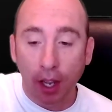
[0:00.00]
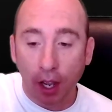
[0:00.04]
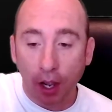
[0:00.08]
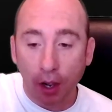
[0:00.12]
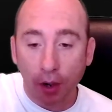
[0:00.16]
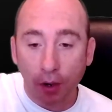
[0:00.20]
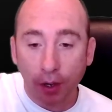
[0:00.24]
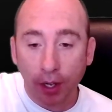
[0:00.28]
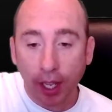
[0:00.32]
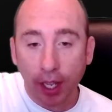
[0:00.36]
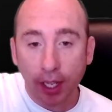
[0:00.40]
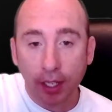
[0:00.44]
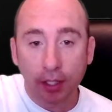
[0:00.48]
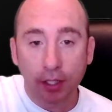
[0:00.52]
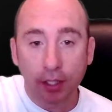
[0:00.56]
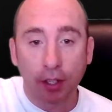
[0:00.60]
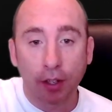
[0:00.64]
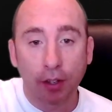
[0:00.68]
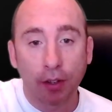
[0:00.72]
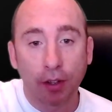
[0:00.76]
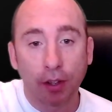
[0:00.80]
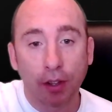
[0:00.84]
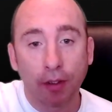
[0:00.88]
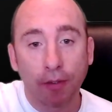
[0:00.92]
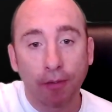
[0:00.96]
Okay,
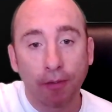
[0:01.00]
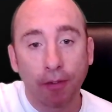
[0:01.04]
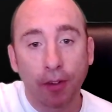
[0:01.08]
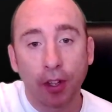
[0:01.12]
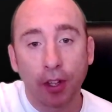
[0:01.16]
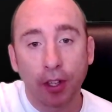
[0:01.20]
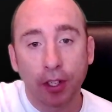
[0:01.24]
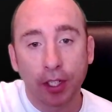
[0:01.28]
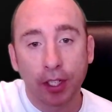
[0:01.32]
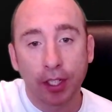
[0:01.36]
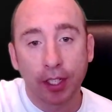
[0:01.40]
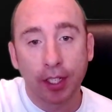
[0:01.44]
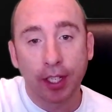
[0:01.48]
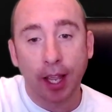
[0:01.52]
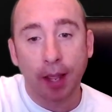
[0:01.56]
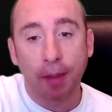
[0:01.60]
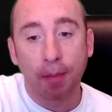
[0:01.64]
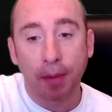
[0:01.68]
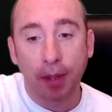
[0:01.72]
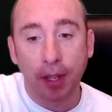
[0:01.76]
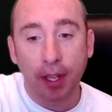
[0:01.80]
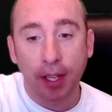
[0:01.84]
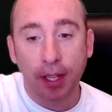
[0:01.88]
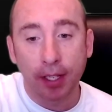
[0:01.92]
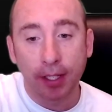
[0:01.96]
so the first step
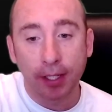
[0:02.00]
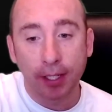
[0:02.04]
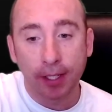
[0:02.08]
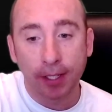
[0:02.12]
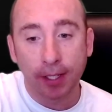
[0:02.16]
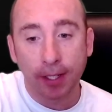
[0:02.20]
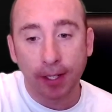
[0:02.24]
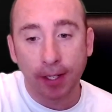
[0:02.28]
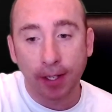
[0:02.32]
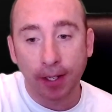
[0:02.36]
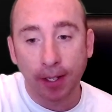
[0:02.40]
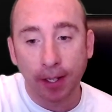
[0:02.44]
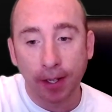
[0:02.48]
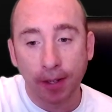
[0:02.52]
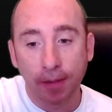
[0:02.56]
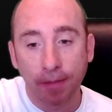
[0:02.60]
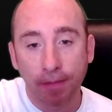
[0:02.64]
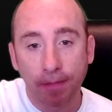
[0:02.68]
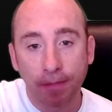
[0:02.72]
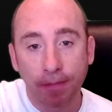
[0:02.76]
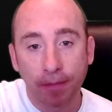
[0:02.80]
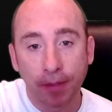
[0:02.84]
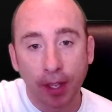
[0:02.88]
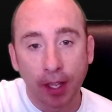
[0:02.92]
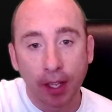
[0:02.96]
is
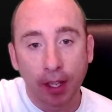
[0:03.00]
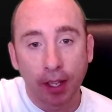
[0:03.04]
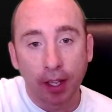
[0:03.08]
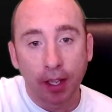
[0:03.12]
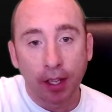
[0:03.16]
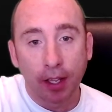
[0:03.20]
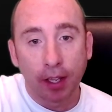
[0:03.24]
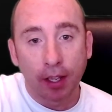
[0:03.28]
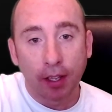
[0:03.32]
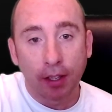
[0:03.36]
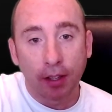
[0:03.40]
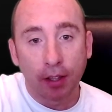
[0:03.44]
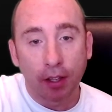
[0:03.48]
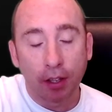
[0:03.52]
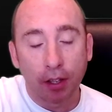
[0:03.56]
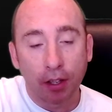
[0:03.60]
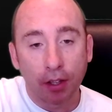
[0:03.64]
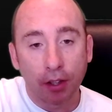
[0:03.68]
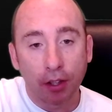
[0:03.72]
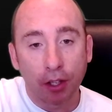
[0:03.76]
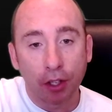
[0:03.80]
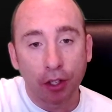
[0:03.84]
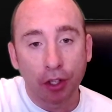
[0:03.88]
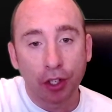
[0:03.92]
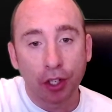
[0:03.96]

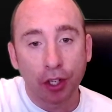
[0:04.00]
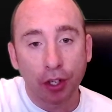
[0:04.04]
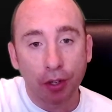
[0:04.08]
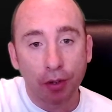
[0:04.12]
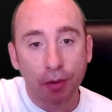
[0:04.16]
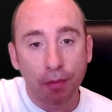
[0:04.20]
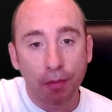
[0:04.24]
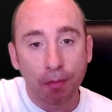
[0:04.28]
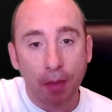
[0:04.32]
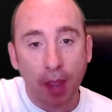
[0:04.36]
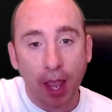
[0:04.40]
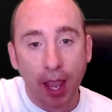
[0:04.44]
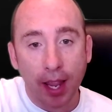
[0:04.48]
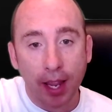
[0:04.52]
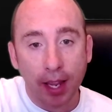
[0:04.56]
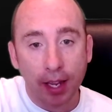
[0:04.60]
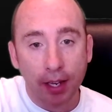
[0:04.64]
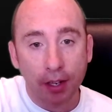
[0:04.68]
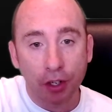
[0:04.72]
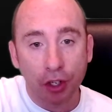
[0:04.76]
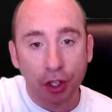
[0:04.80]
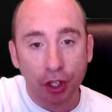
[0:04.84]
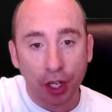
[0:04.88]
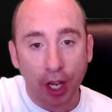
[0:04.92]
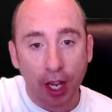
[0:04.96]
the two
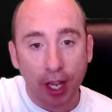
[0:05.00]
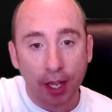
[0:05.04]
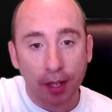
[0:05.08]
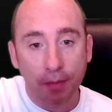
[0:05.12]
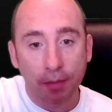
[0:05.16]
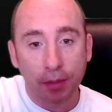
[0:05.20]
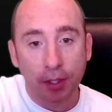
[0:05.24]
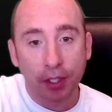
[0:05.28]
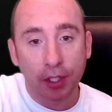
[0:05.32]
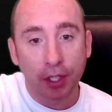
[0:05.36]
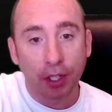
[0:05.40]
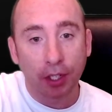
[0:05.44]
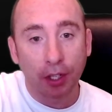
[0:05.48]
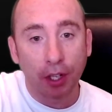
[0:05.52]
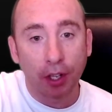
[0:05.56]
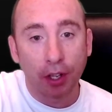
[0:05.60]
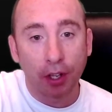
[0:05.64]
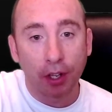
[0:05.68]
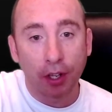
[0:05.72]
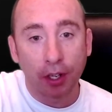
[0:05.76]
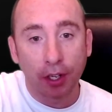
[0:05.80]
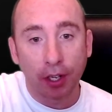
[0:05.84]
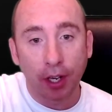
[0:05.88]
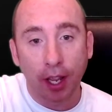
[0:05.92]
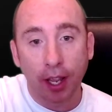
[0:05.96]
main shapes to
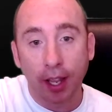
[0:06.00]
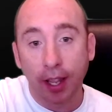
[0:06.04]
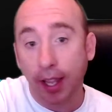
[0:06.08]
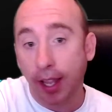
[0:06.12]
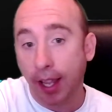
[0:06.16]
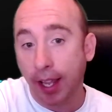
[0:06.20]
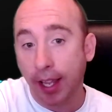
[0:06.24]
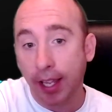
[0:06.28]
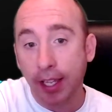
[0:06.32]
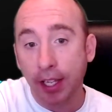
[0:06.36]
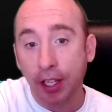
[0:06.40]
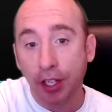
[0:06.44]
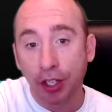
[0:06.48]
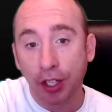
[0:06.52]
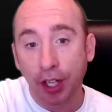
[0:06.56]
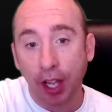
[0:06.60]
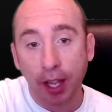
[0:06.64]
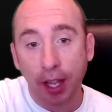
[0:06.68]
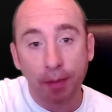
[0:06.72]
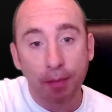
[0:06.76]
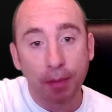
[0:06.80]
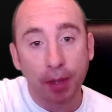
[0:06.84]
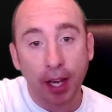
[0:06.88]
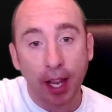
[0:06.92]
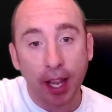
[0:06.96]
learn are E
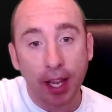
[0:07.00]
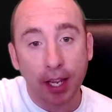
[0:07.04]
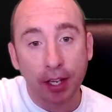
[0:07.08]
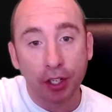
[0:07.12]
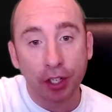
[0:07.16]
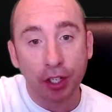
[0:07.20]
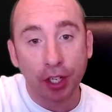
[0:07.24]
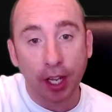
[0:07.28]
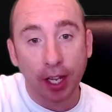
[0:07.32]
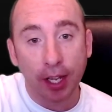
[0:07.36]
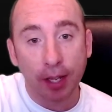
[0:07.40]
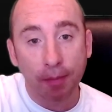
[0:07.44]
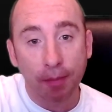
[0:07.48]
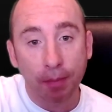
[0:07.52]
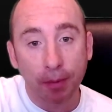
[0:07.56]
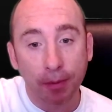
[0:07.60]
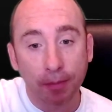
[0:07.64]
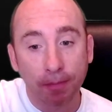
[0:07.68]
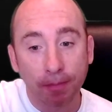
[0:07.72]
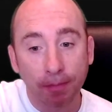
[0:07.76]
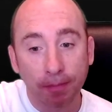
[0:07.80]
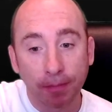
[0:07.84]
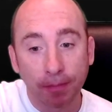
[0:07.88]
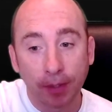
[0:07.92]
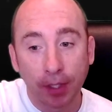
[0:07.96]
shape and A shape.
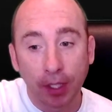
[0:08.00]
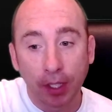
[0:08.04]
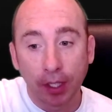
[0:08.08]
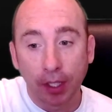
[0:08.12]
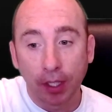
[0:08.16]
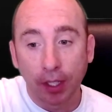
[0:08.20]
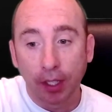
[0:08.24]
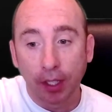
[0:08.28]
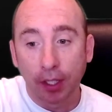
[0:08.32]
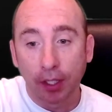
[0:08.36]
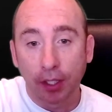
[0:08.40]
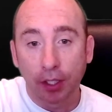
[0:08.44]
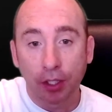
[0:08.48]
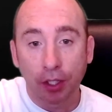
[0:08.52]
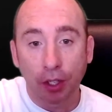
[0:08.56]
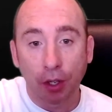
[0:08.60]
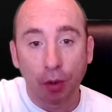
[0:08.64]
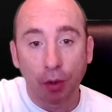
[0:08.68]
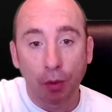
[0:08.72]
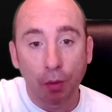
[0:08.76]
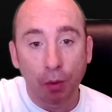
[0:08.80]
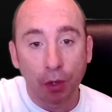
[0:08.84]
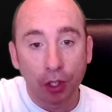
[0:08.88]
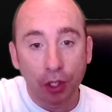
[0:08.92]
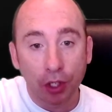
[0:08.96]
So
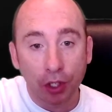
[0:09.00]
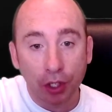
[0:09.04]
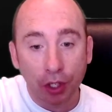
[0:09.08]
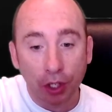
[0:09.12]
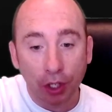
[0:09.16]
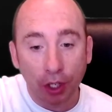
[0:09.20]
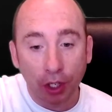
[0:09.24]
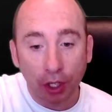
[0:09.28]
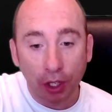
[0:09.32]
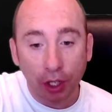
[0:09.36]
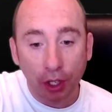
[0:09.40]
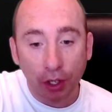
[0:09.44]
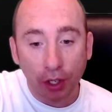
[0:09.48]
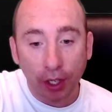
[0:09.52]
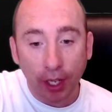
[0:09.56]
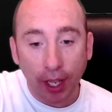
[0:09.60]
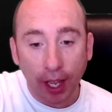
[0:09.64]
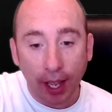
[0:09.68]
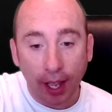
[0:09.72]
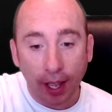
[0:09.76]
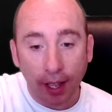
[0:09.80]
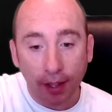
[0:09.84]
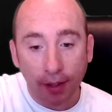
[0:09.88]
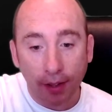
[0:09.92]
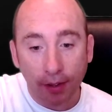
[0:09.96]
we're just going to look
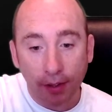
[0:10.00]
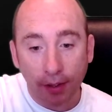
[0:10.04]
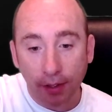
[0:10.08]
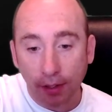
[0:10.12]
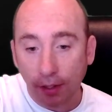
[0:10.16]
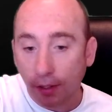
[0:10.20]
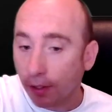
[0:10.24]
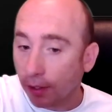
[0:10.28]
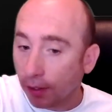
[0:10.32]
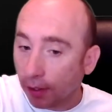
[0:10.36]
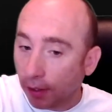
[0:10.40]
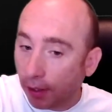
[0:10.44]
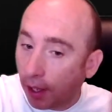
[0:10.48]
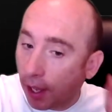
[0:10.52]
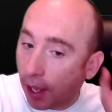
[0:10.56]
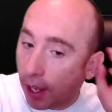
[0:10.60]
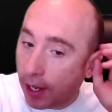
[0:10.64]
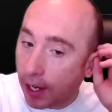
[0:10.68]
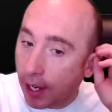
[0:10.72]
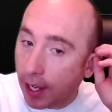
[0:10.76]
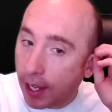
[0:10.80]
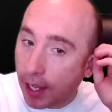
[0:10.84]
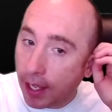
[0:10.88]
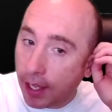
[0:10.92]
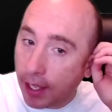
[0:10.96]
at
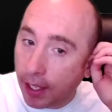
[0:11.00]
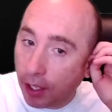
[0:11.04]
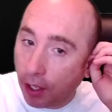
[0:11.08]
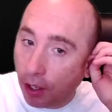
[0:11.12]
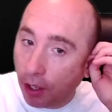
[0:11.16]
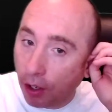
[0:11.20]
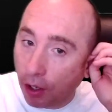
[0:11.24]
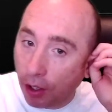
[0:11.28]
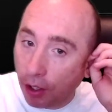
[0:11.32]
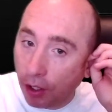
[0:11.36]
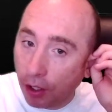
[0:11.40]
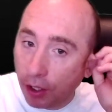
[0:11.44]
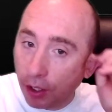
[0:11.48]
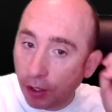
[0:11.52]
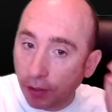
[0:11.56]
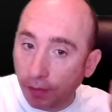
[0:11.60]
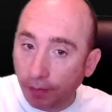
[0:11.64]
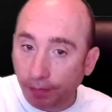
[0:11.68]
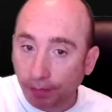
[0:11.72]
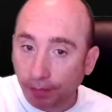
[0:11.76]
an E chord.